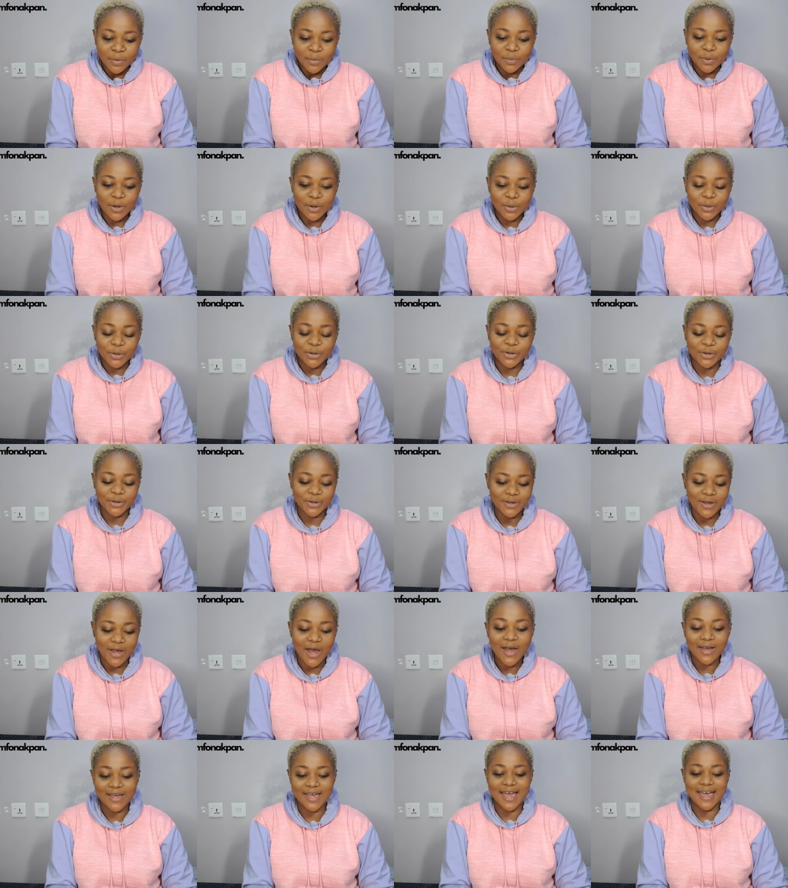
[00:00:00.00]
Woo!
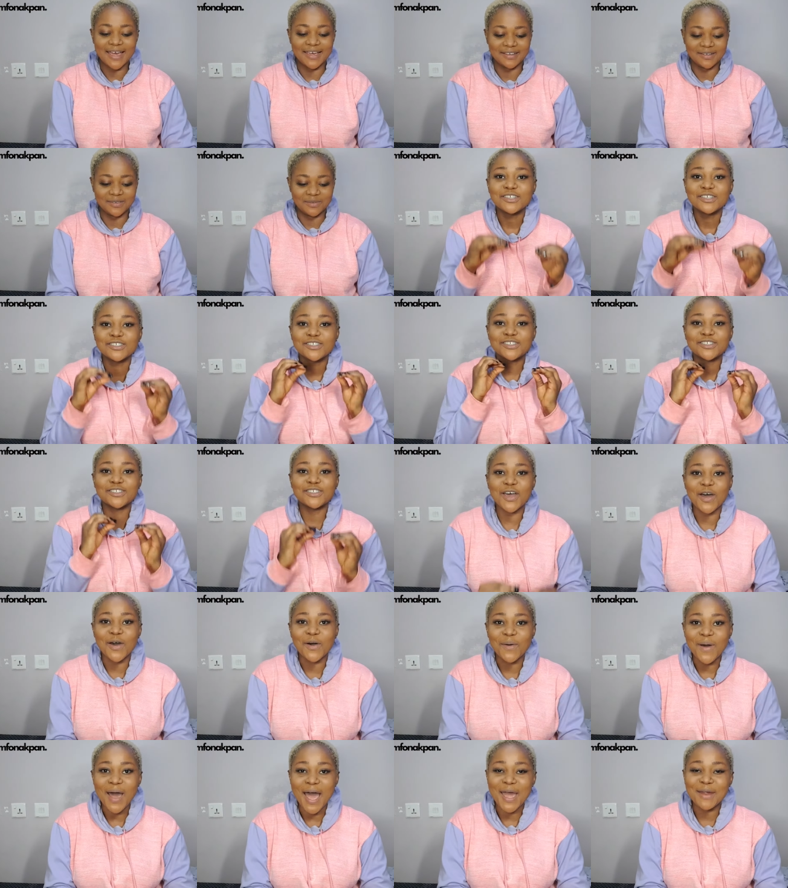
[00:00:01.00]
Okay,
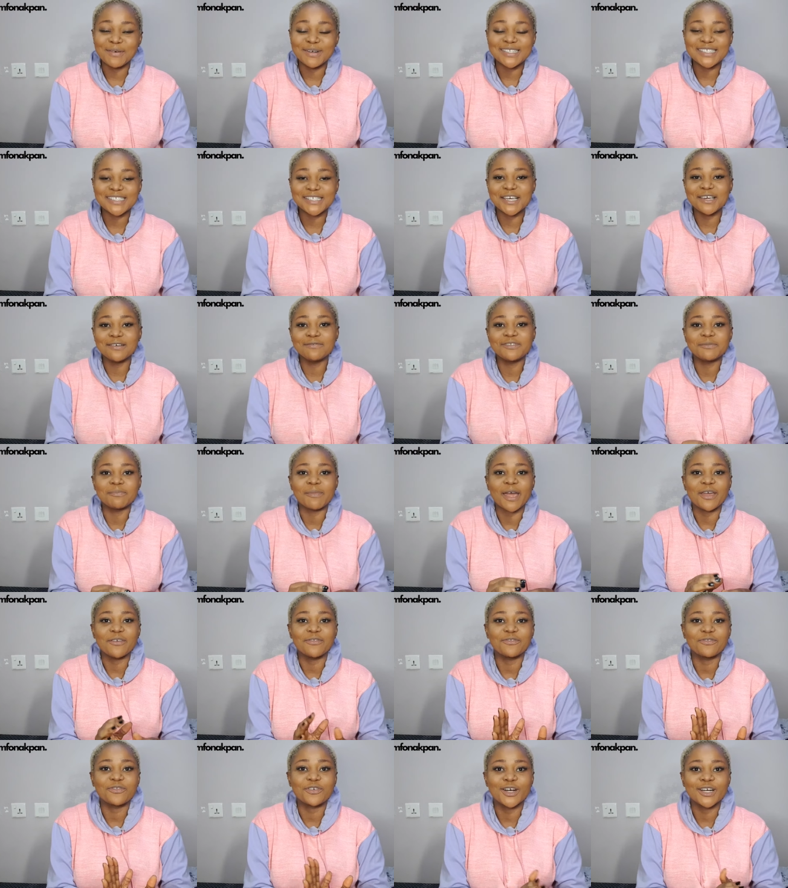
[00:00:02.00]
so I received my
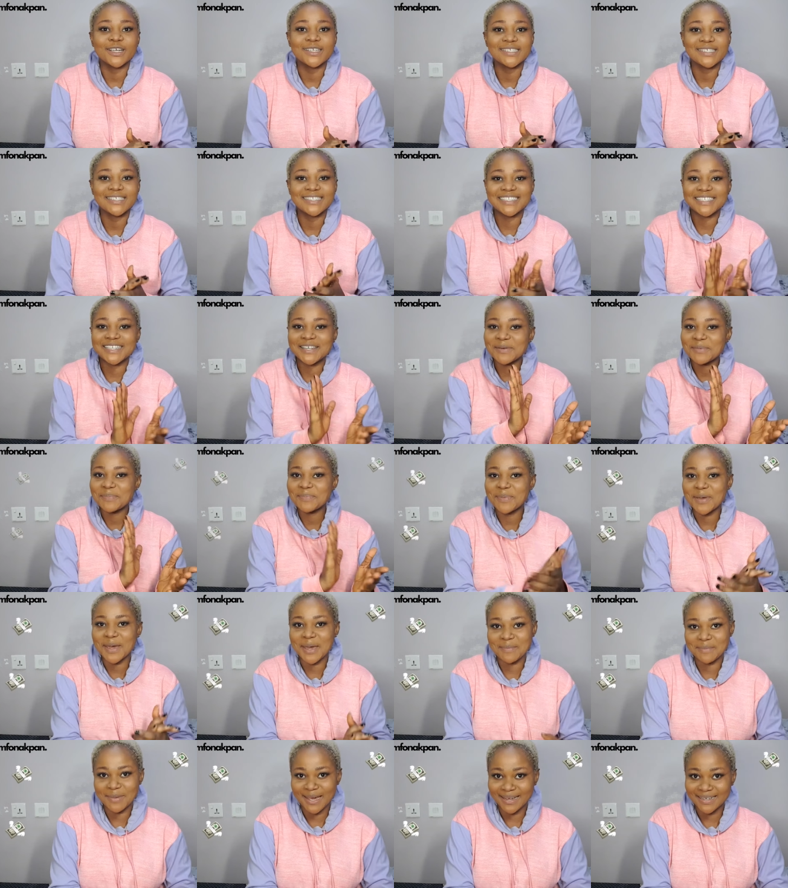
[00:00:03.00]
first
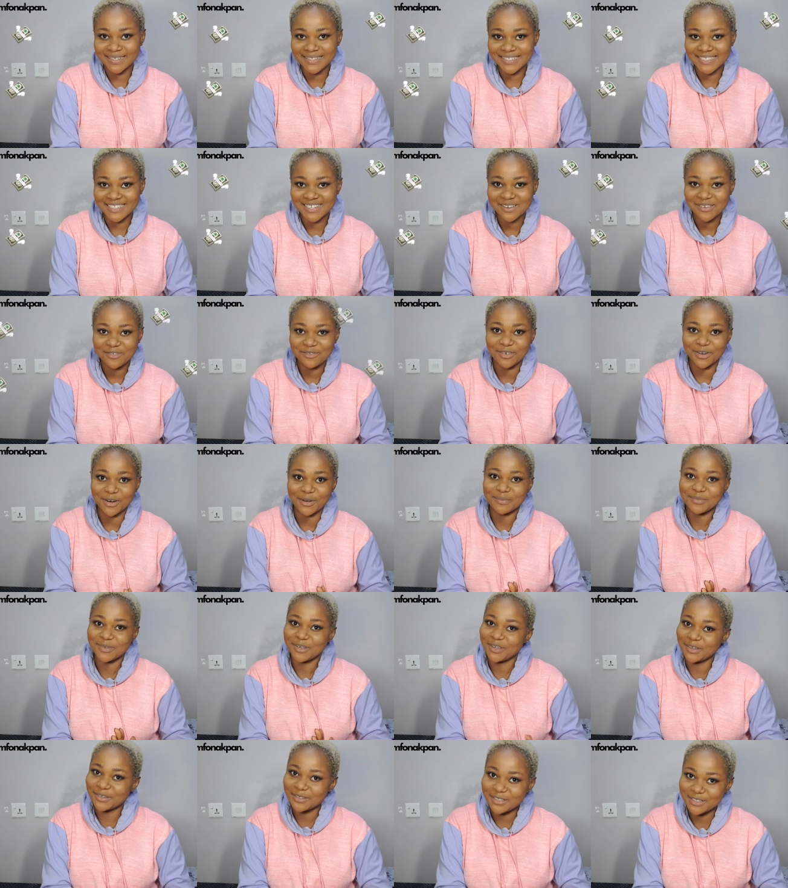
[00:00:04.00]
payment from
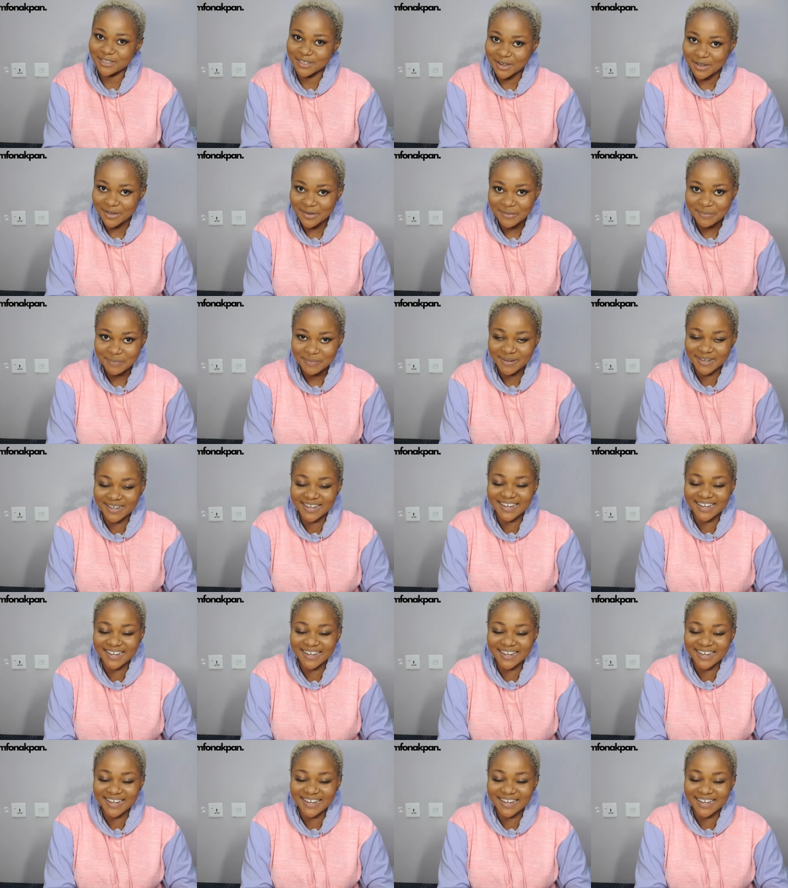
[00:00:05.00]
YouTube.